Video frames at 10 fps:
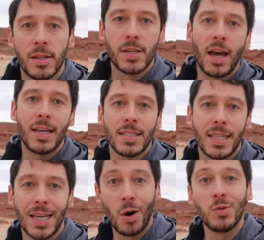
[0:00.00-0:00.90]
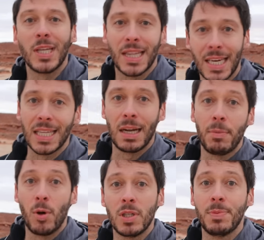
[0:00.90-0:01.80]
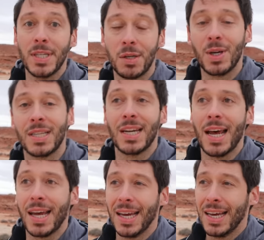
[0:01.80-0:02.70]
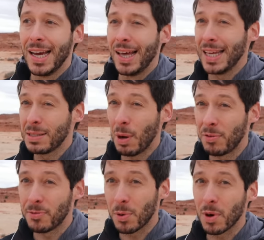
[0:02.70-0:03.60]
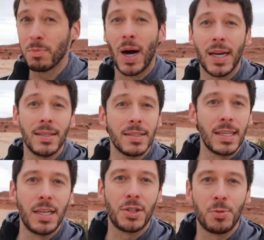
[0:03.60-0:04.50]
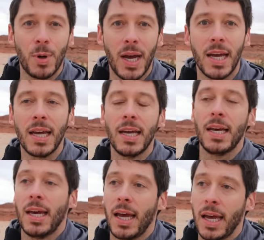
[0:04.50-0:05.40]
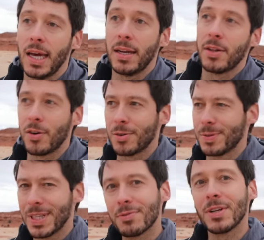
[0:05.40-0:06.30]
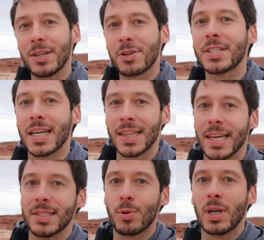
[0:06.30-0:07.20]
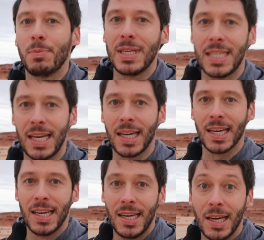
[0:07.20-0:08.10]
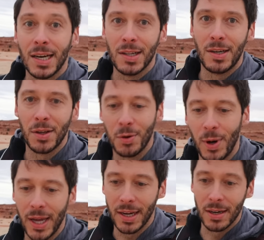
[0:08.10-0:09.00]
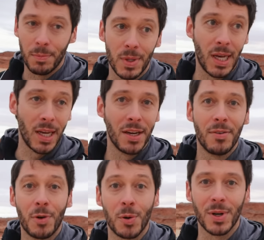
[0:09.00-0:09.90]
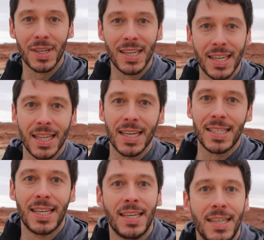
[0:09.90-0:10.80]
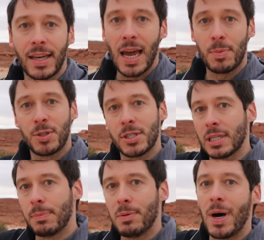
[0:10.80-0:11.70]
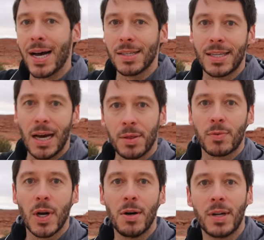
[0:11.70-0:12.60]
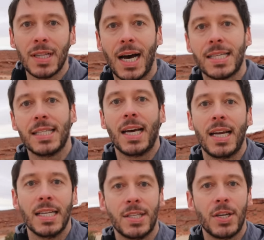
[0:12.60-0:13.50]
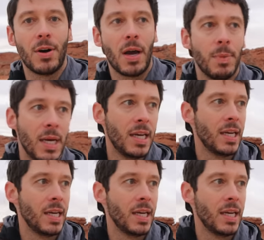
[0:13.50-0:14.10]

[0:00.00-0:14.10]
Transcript: This hike is the only thing that I'm going to be doing today. I think it's about 4 miles each way, and there are several interesting things we're going to be seeing along the way here. I'm looking forward to this. I camped just a couple miles down the road last night, and so I'm